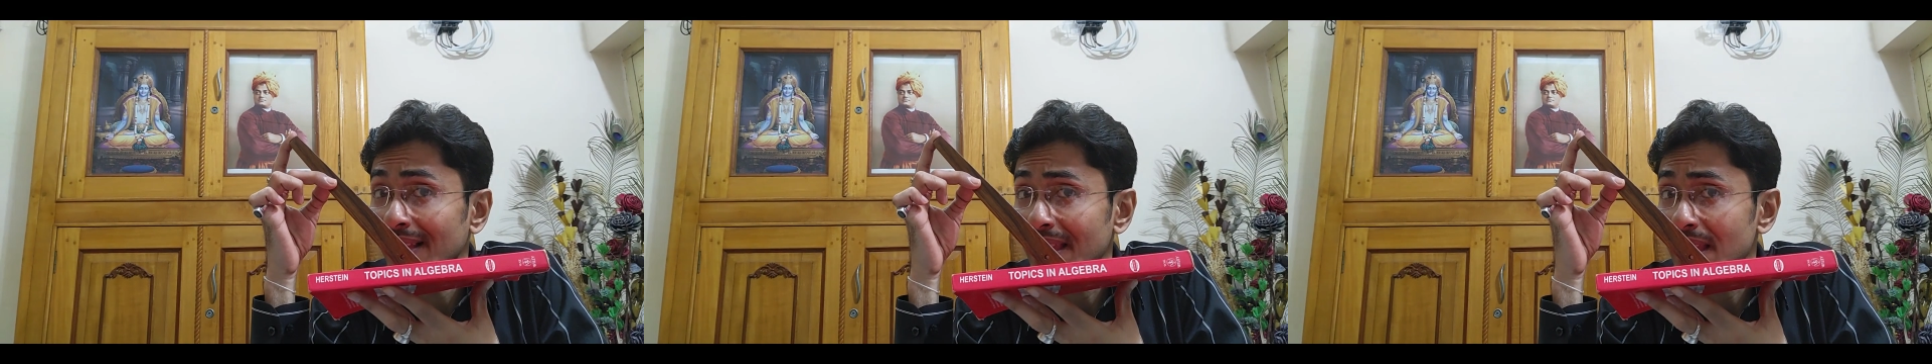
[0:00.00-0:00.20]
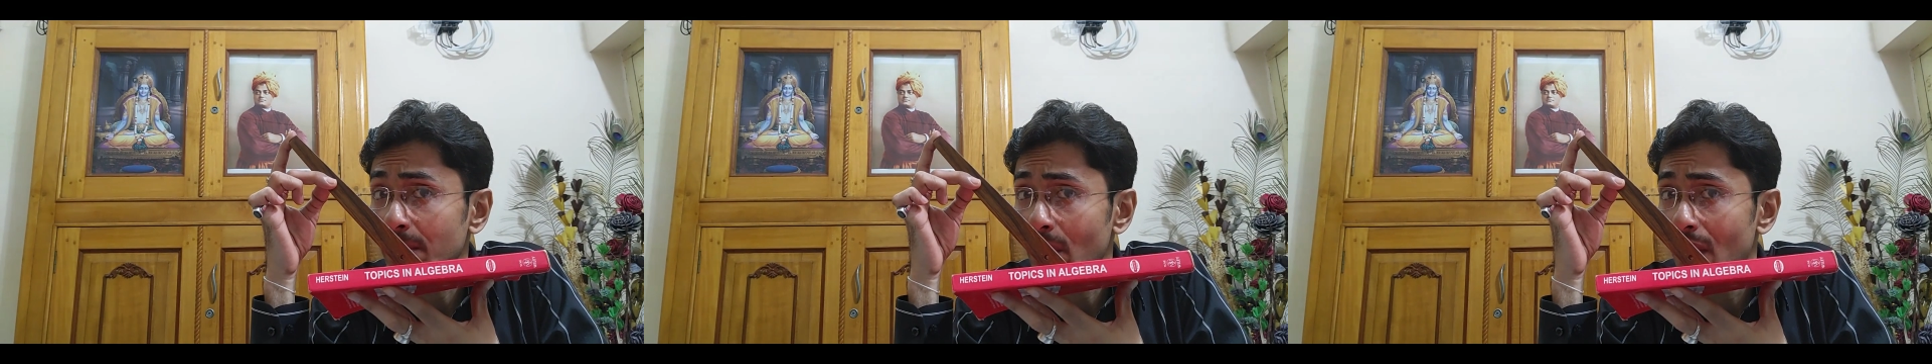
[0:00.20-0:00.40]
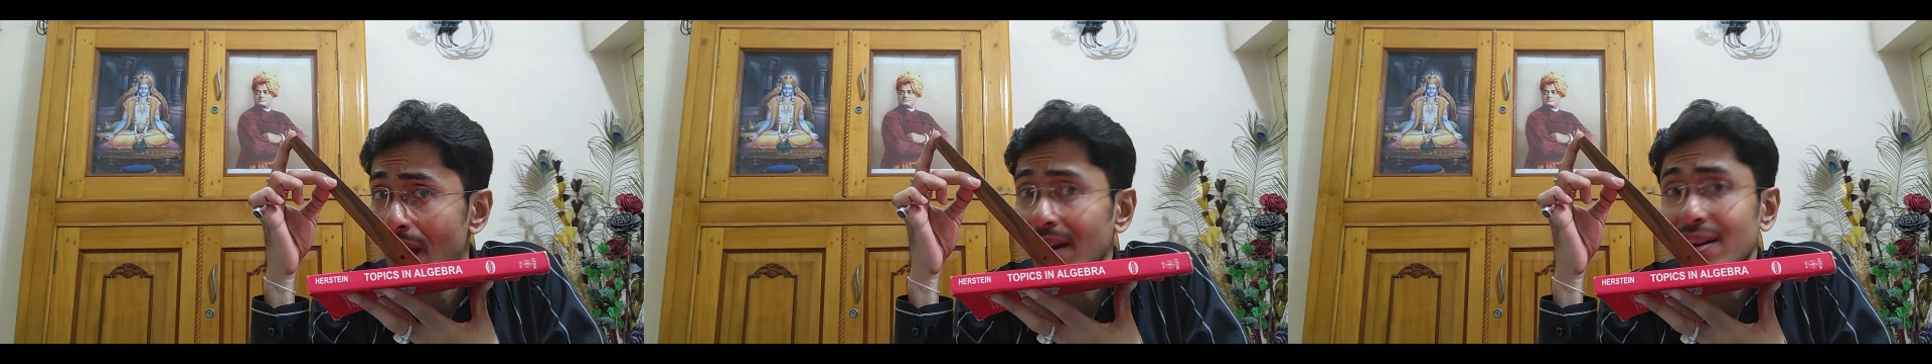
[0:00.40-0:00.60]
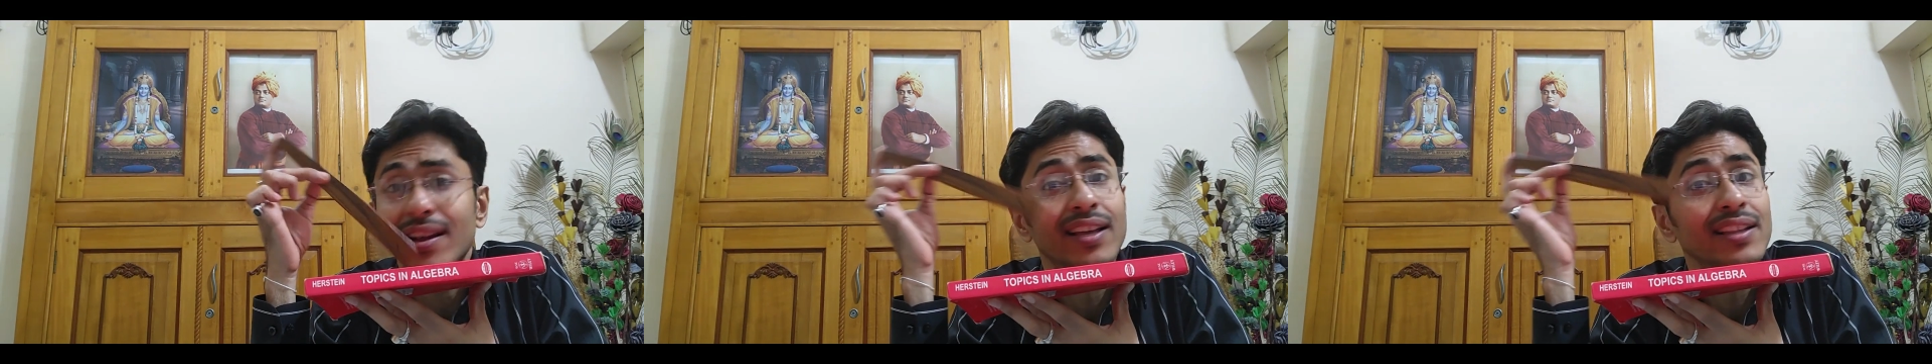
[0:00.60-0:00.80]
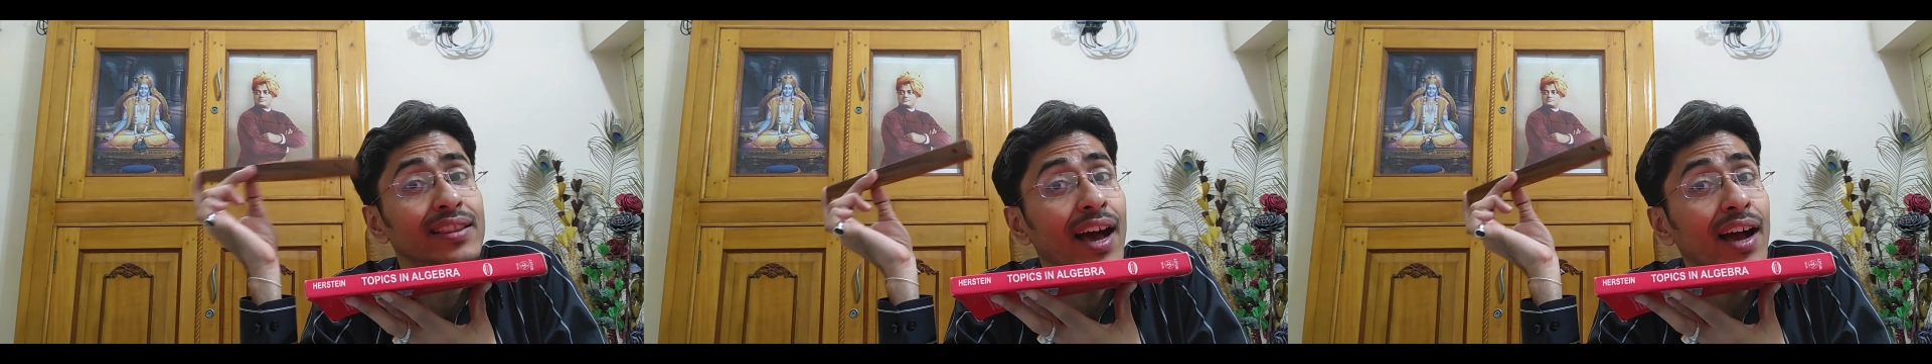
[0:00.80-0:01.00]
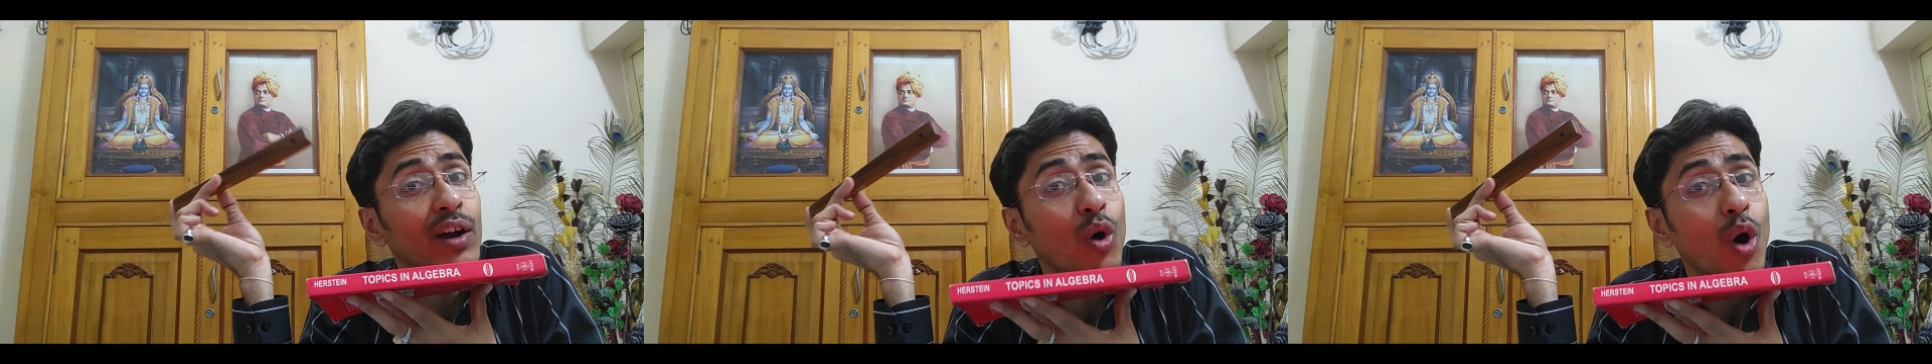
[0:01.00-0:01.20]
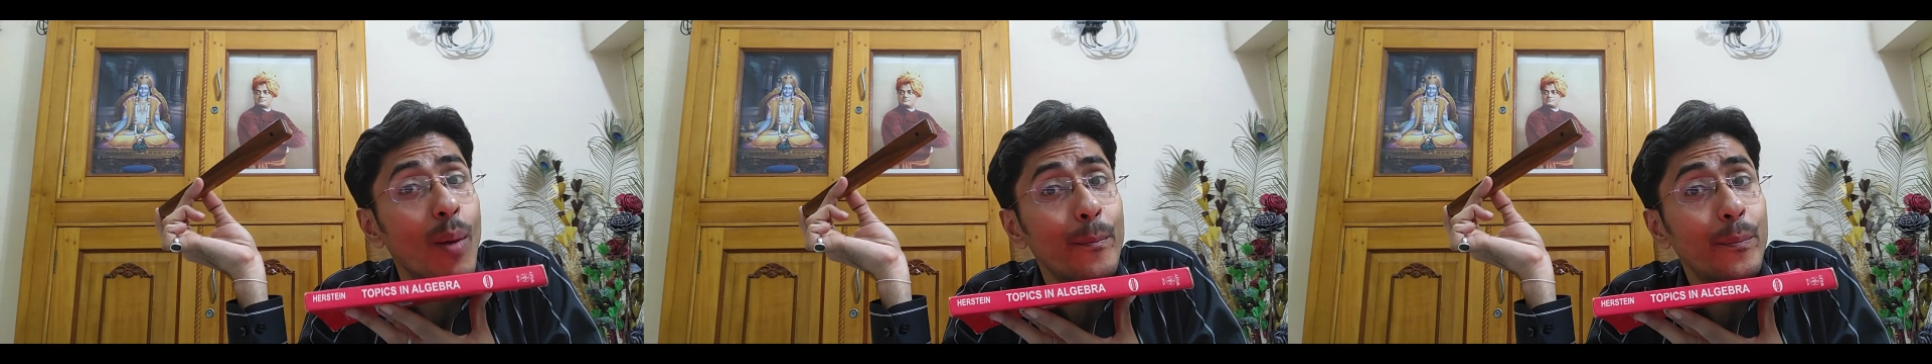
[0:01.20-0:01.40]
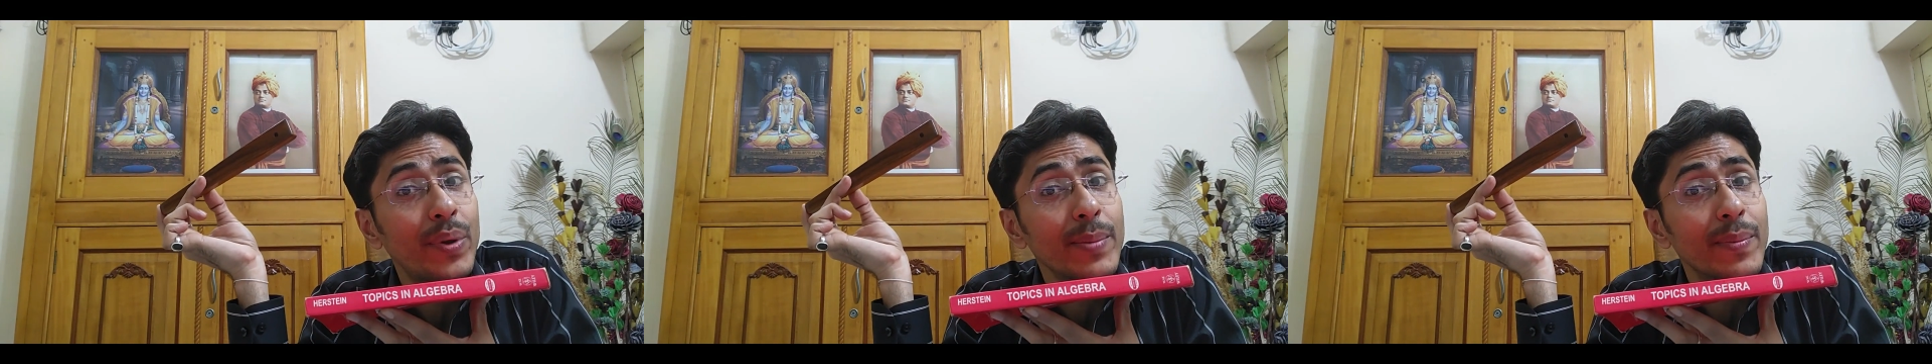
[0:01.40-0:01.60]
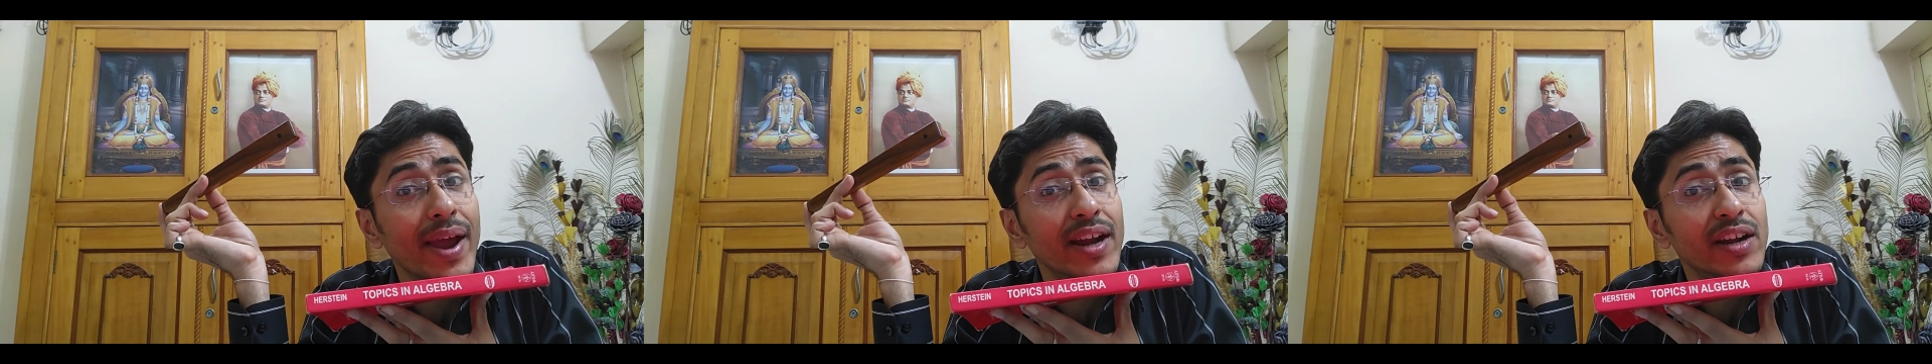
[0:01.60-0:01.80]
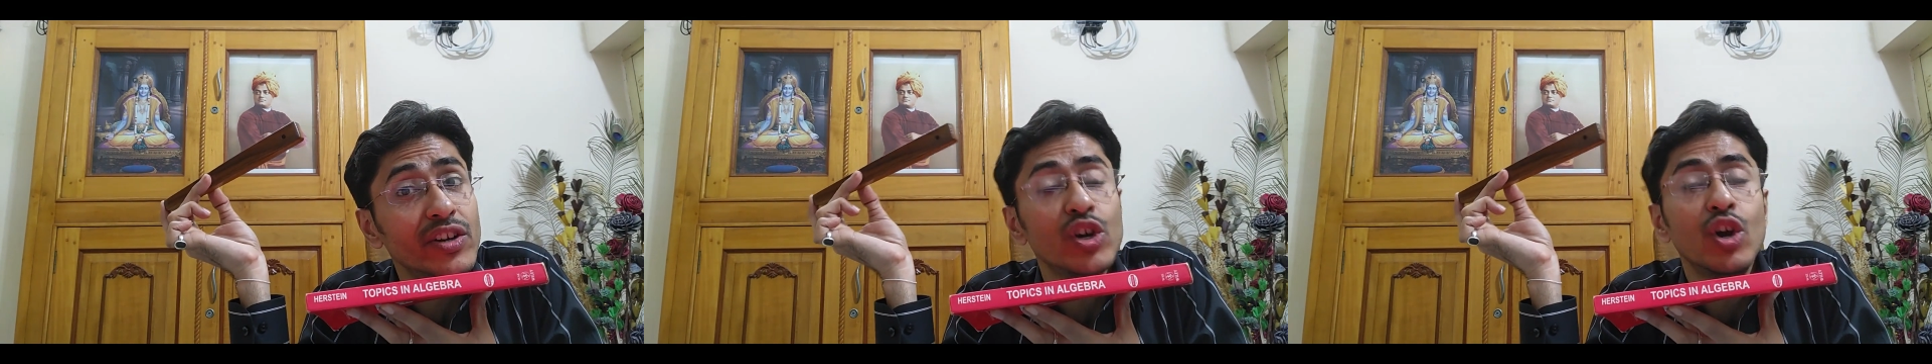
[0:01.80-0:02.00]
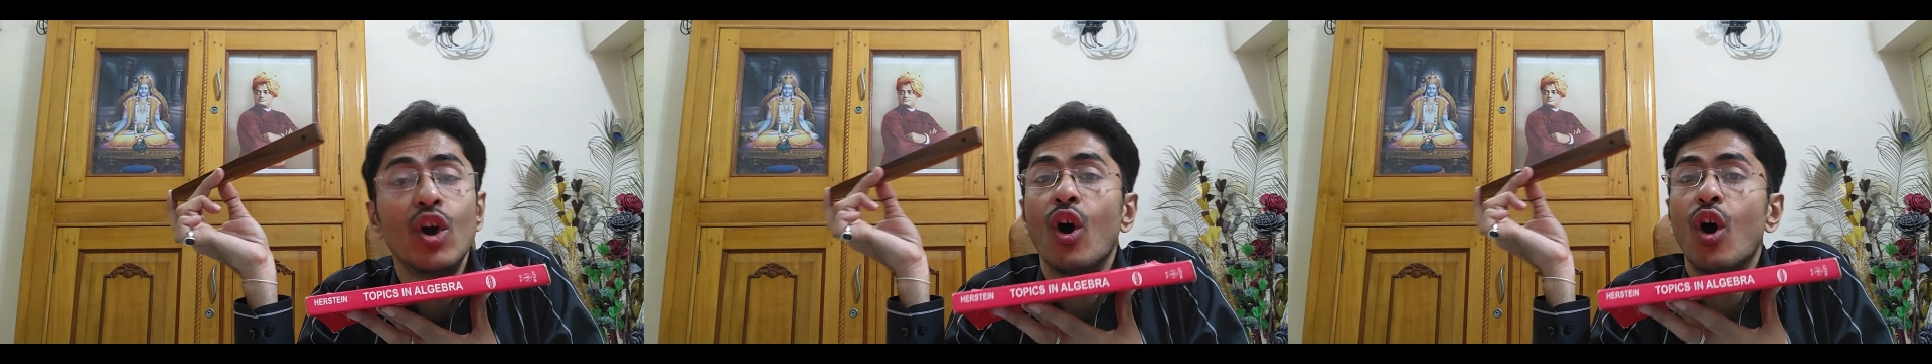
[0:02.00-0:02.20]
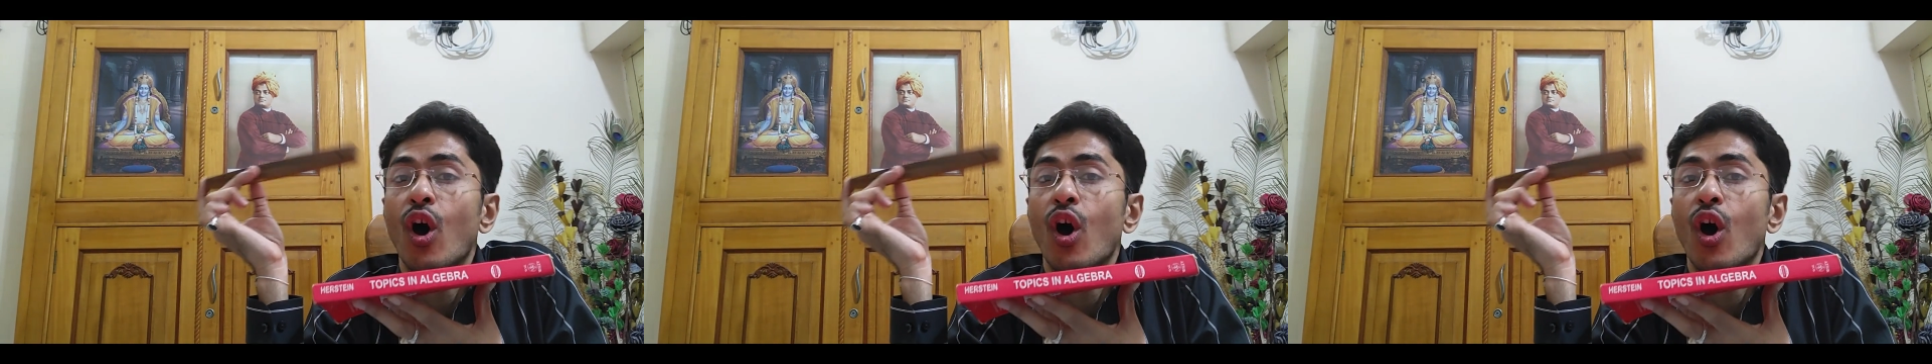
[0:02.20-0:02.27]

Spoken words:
nothing but the complement